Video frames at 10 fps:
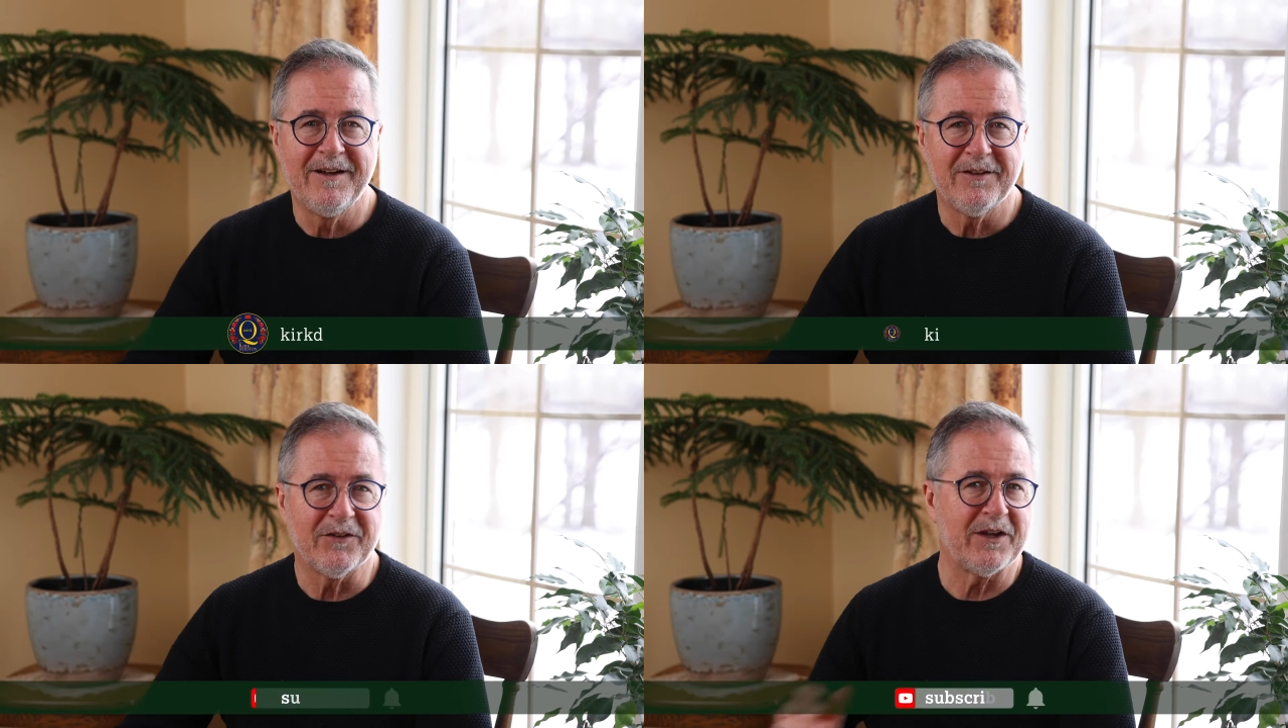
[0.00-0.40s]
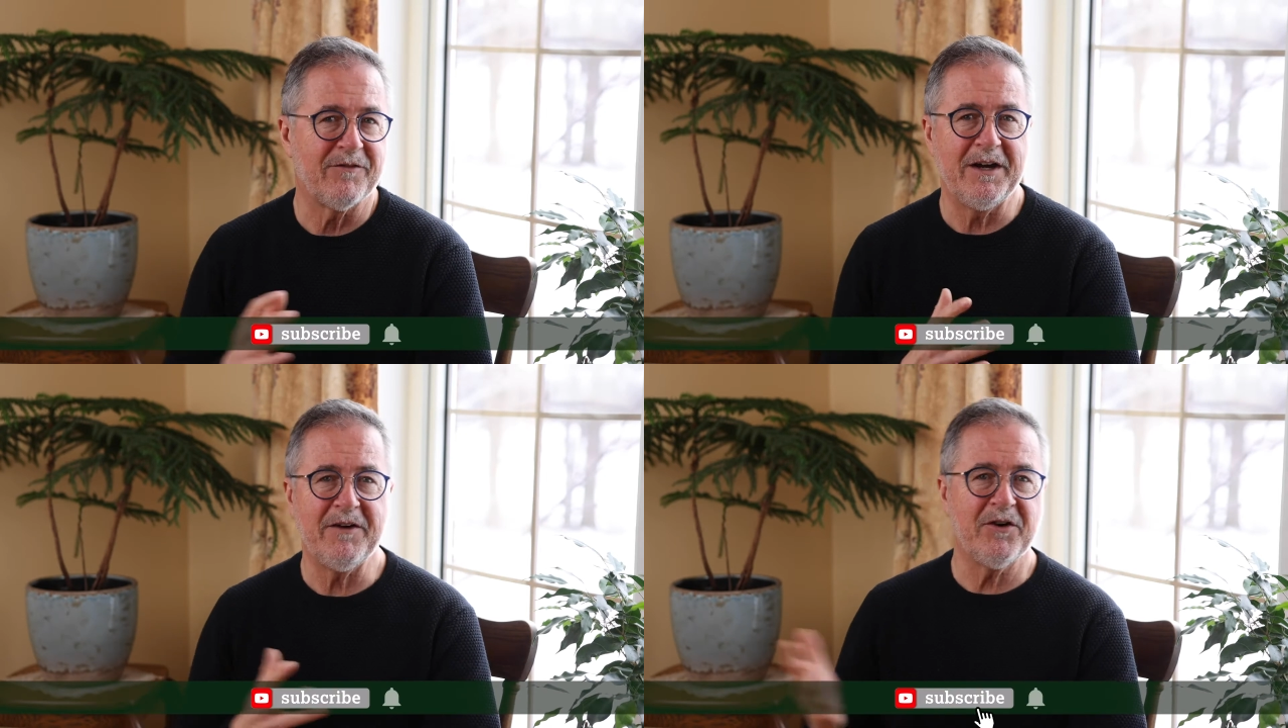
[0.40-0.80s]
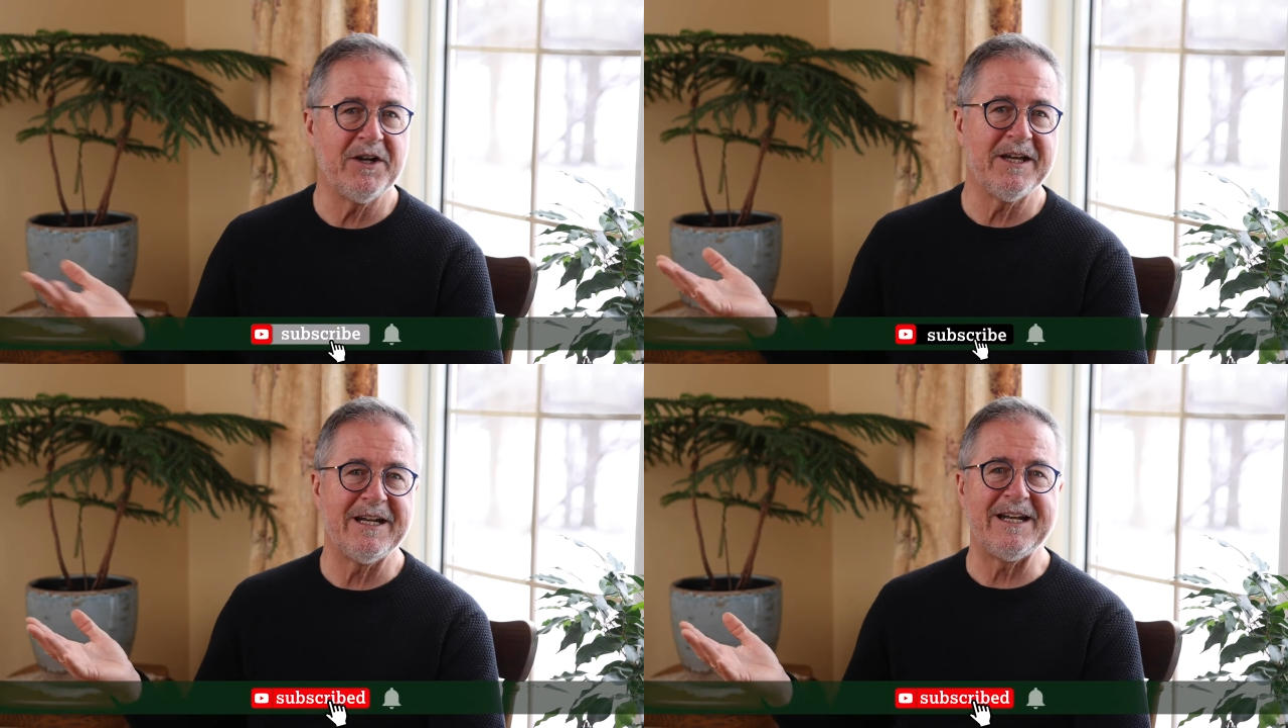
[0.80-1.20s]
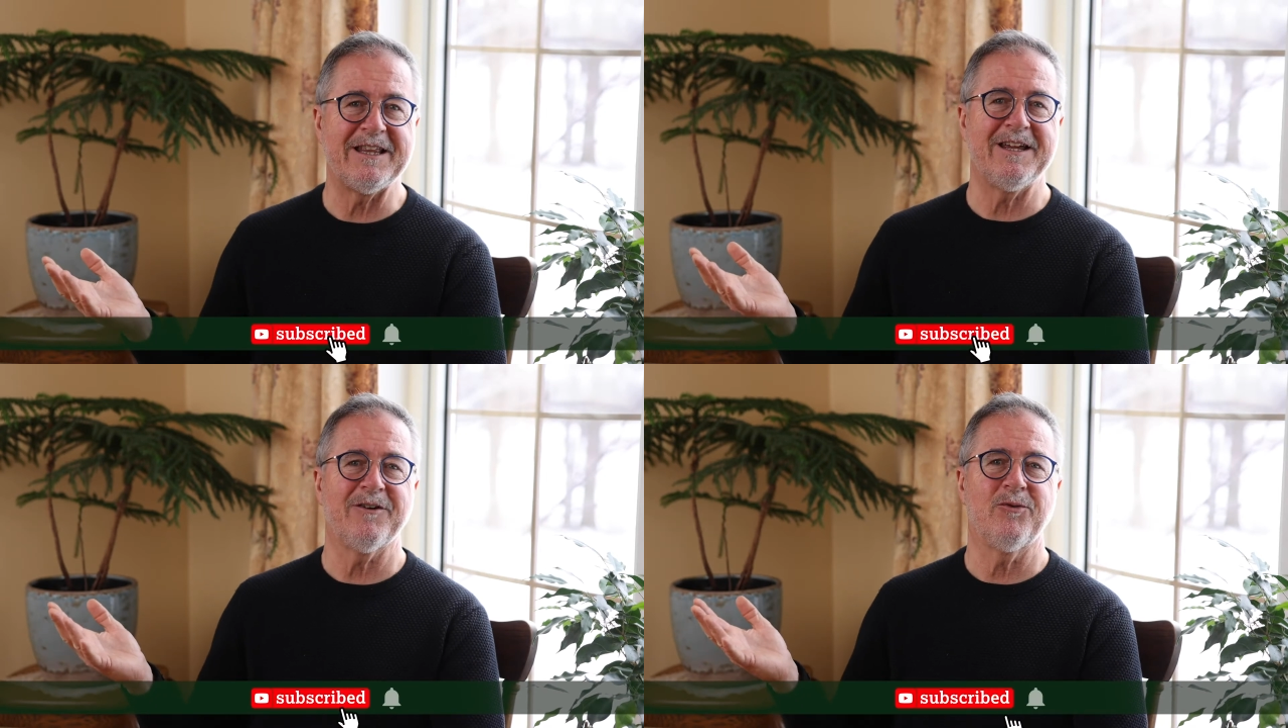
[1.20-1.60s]
that they've ever done
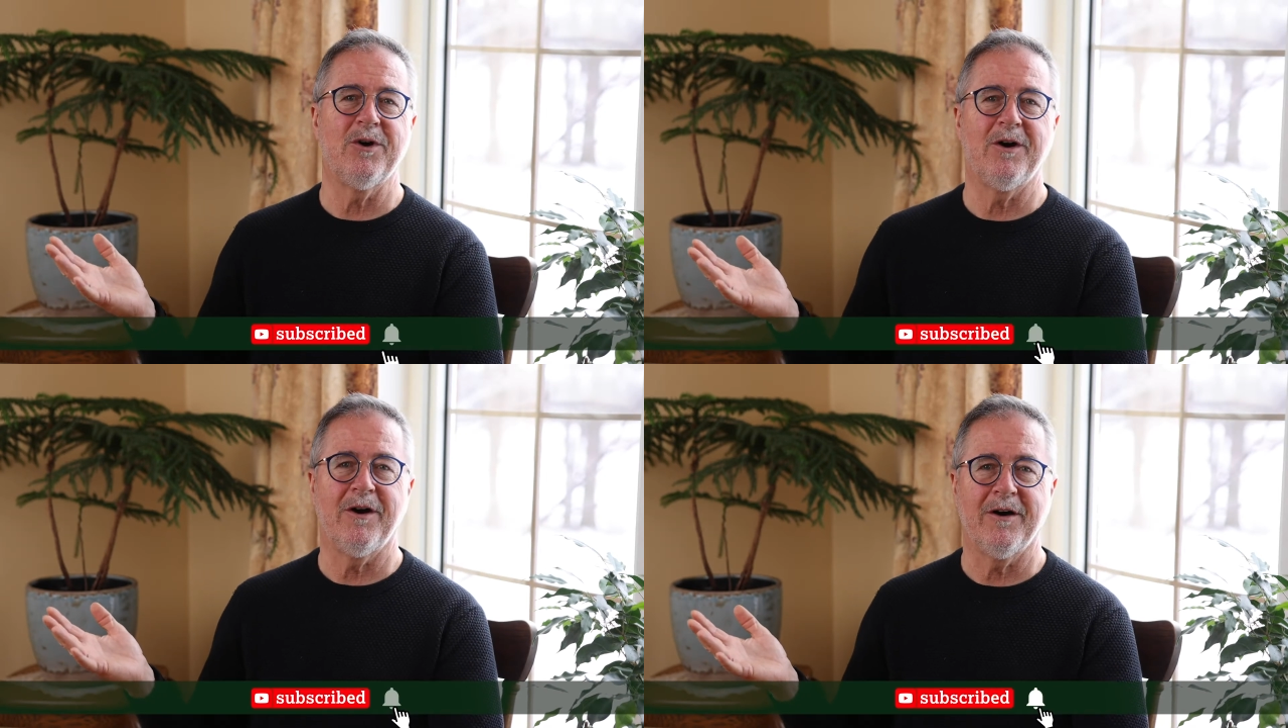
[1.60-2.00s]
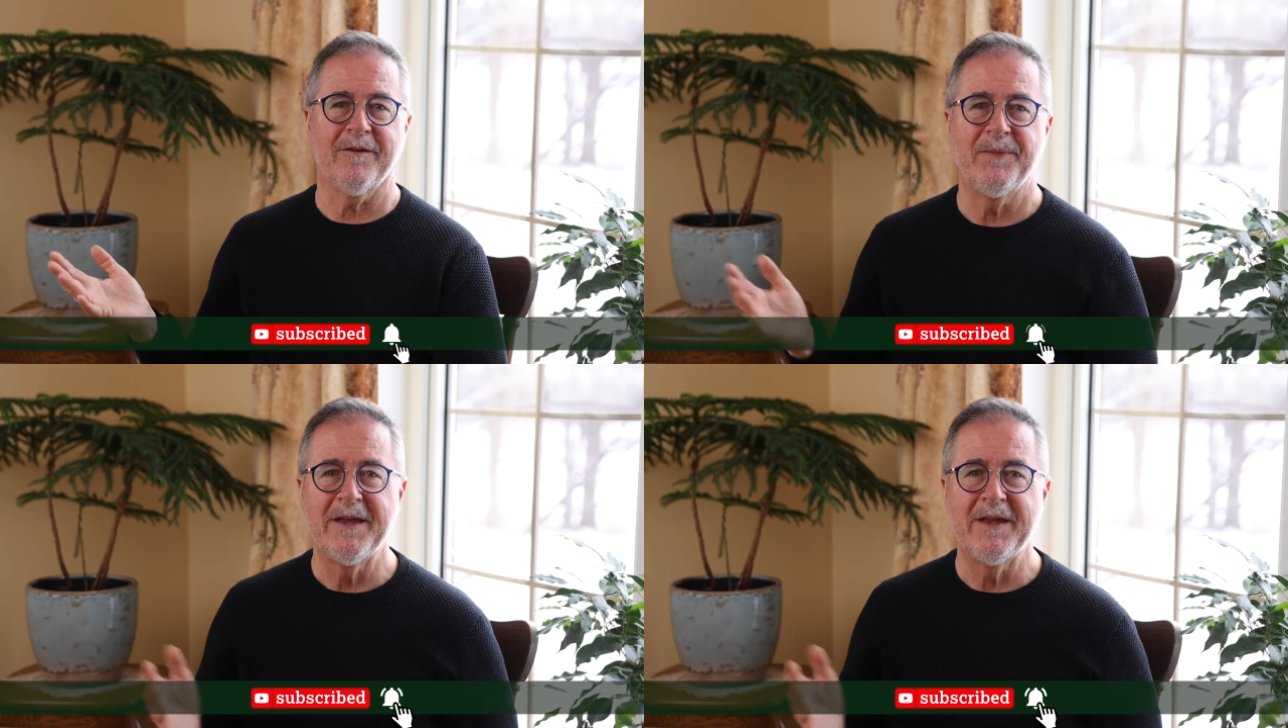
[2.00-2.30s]
anything wrong,